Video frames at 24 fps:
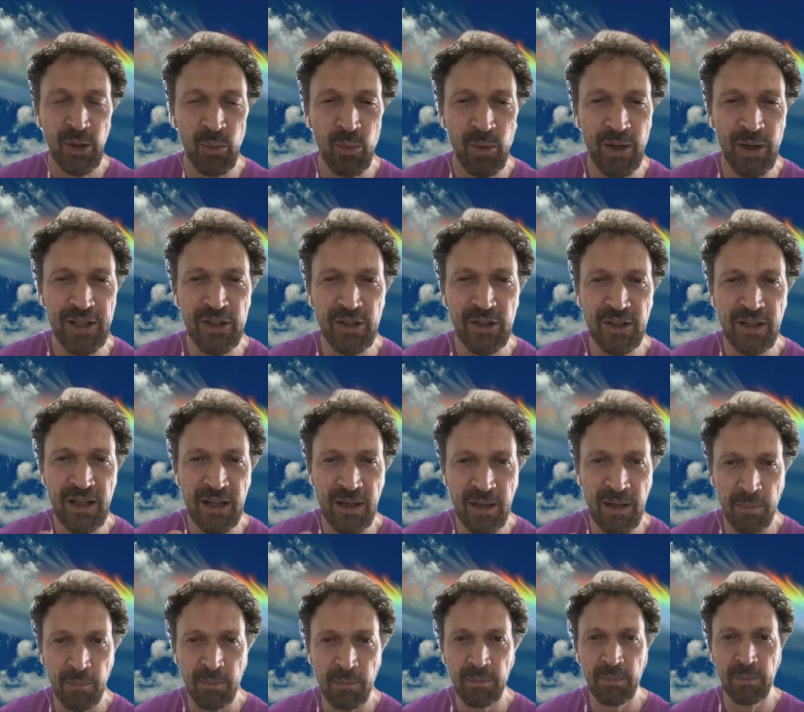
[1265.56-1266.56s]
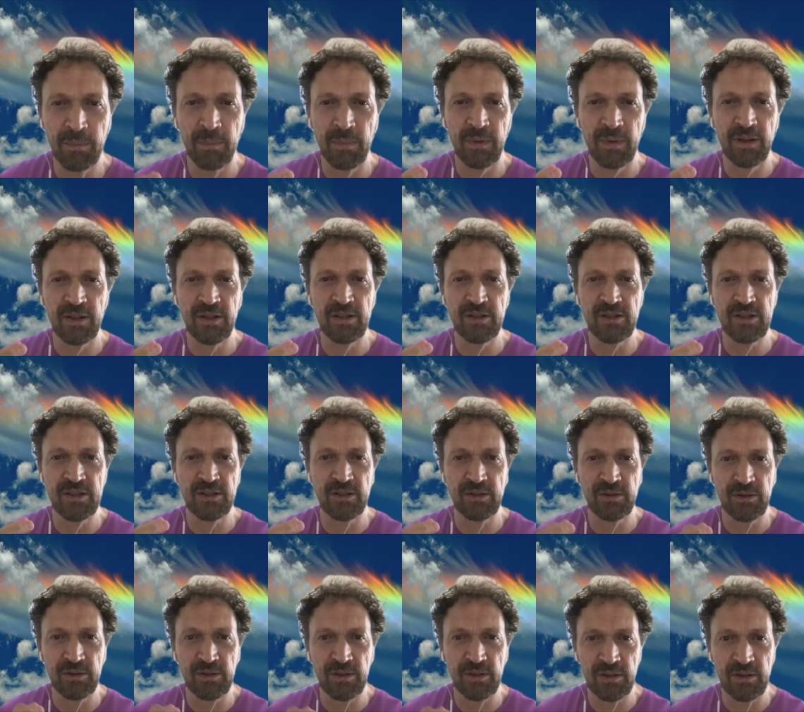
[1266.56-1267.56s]
when you come
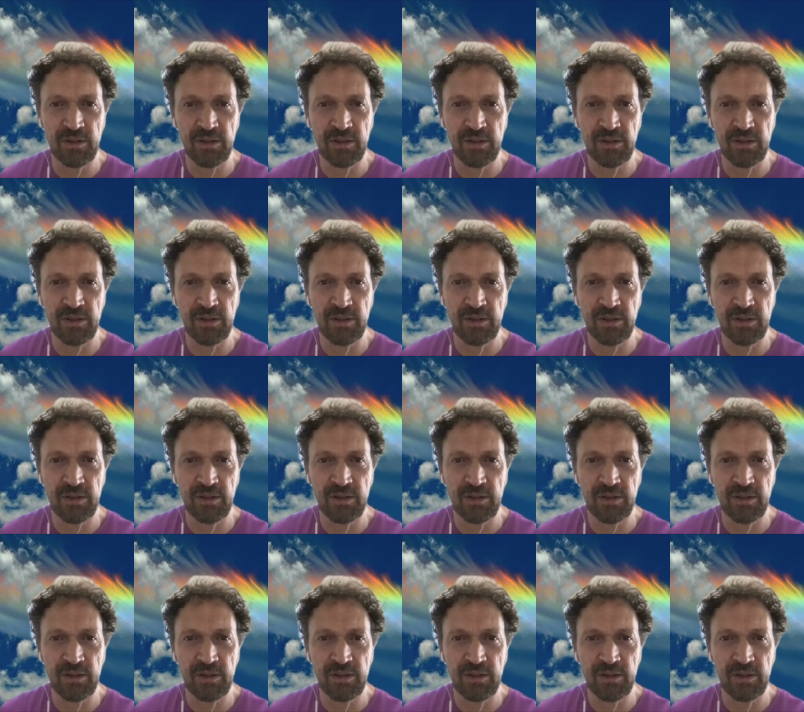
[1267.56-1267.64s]
to